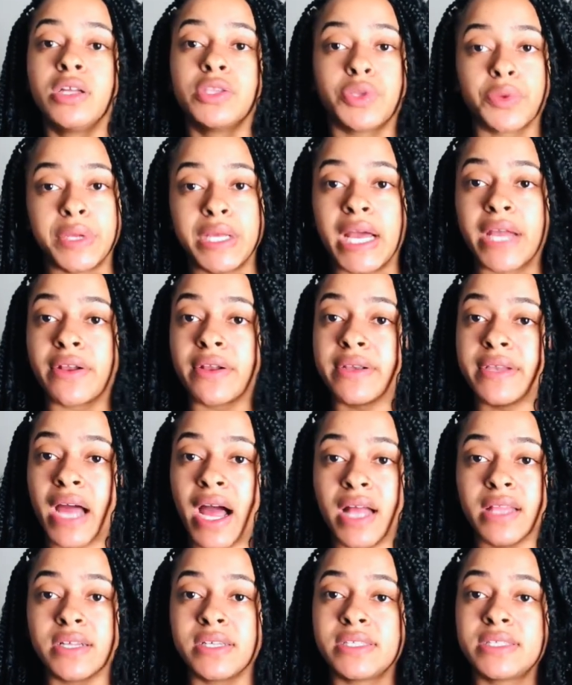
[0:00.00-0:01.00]

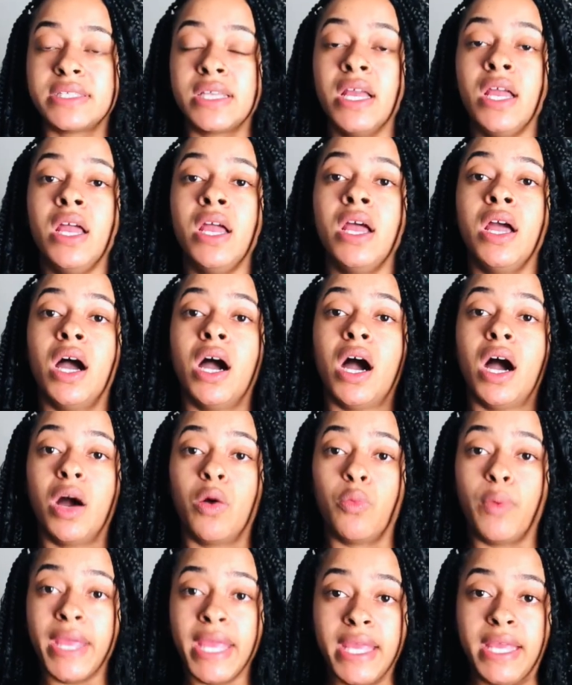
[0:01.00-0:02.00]
$300 a
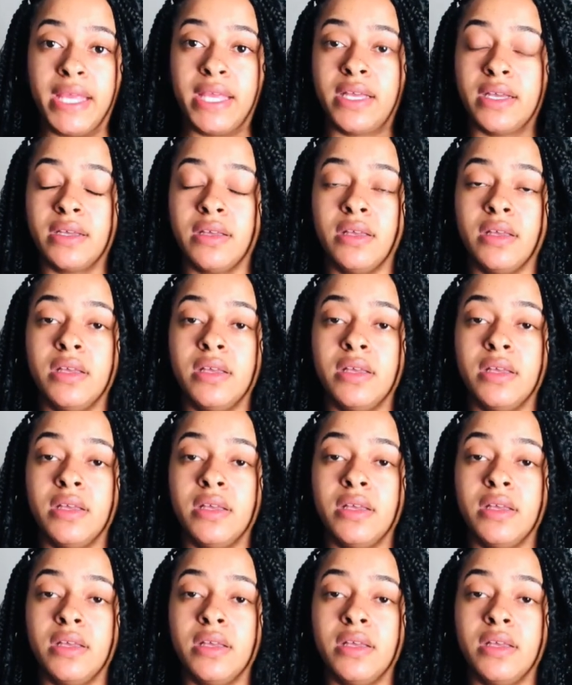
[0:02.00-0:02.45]
week.